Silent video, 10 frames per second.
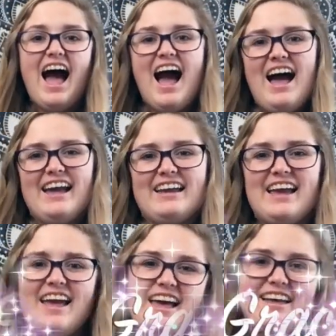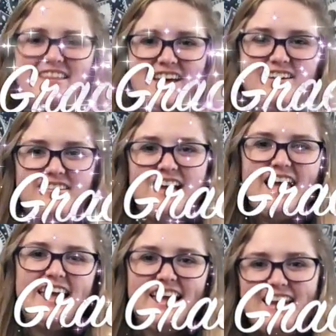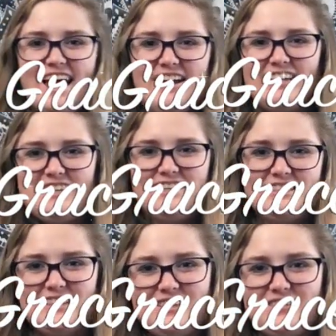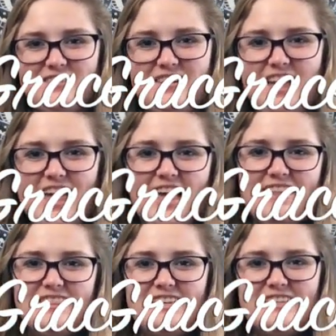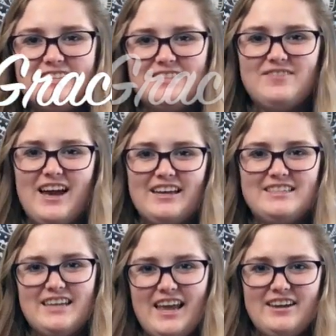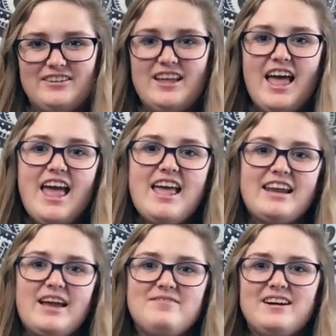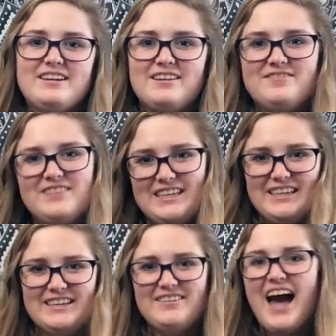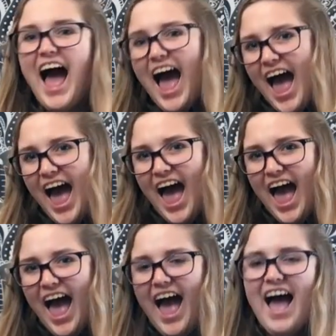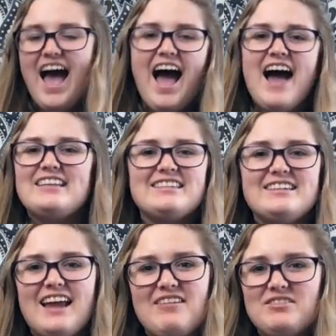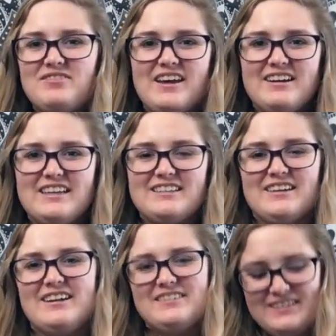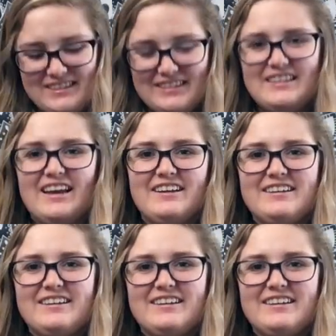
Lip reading: Hi, hello, and how do you do? This is my channel, and I'm welcoming you. I still don't have a better intro, so